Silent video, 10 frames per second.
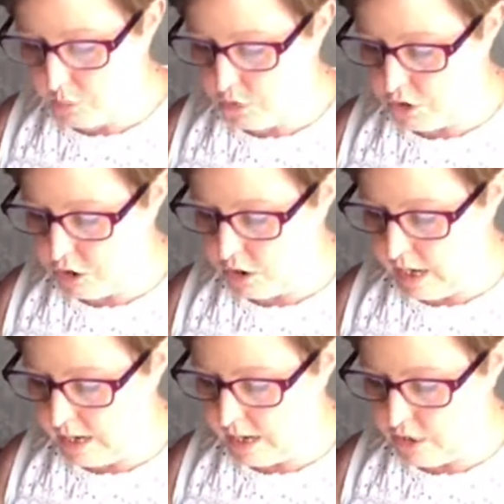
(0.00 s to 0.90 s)
important, do you
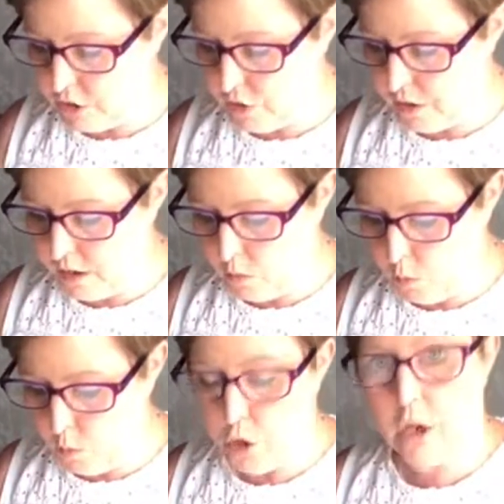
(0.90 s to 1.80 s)
like it and do you think it
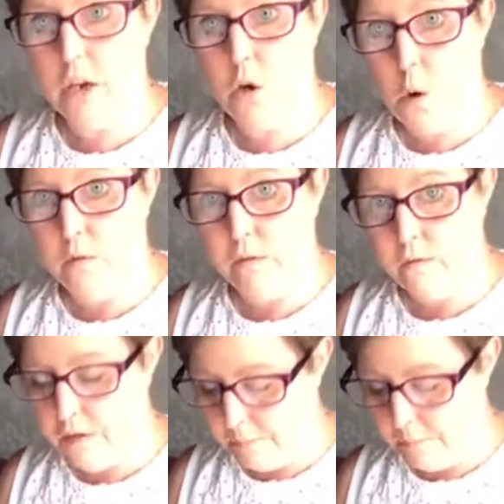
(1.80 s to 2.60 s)
will work in your woven